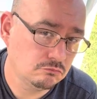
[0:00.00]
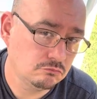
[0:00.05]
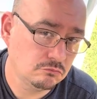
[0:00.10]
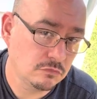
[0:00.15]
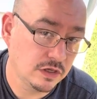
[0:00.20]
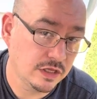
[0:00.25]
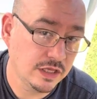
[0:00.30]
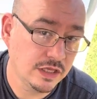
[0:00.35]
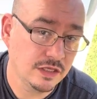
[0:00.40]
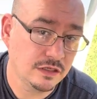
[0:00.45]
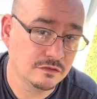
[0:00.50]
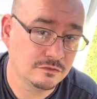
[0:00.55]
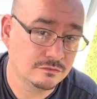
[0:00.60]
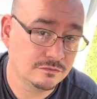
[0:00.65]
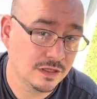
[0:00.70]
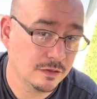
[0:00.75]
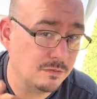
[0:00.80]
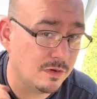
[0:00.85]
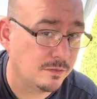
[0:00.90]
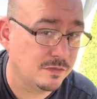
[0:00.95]
again,
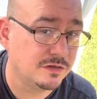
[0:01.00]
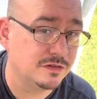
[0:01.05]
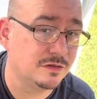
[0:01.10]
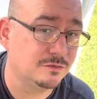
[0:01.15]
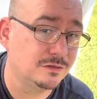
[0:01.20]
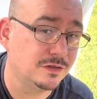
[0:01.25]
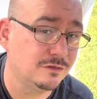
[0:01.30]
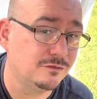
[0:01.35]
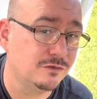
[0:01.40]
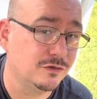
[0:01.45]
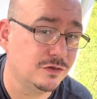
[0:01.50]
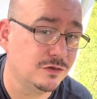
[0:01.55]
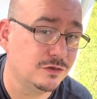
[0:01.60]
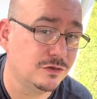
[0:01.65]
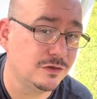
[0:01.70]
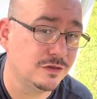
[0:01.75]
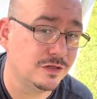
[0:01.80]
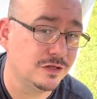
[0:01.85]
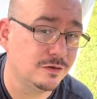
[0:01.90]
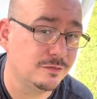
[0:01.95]
that might be something for you to
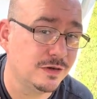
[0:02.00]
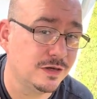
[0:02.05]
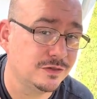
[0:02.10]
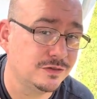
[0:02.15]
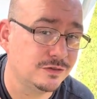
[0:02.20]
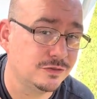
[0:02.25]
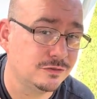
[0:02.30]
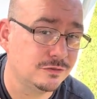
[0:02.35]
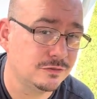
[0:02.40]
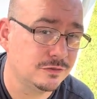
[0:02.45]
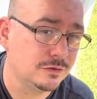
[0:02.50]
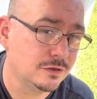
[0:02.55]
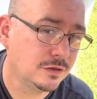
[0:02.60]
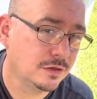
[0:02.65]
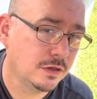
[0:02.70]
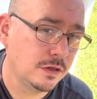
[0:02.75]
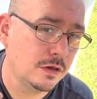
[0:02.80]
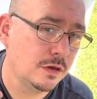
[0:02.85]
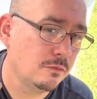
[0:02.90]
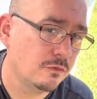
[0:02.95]
think about too.
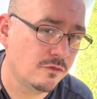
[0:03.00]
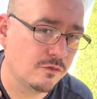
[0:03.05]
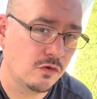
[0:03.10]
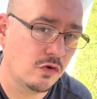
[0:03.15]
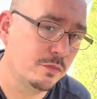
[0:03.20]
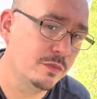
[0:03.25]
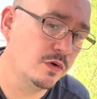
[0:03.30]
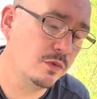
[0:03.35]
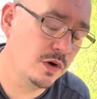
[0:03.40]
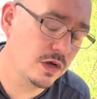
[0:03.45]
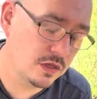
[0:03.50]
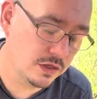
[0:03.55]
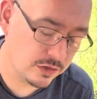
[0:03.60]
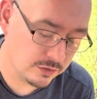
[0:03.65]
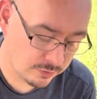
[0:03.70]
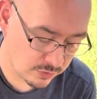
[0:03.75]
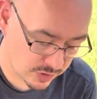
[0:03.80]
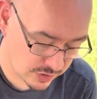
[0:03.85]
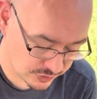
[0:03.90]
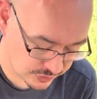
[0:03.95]
Performing well under
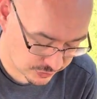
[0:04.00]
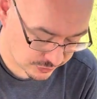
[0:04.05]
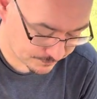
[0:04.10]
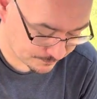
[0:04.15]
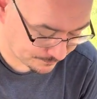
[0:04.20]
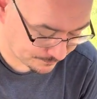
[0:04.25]
pressure.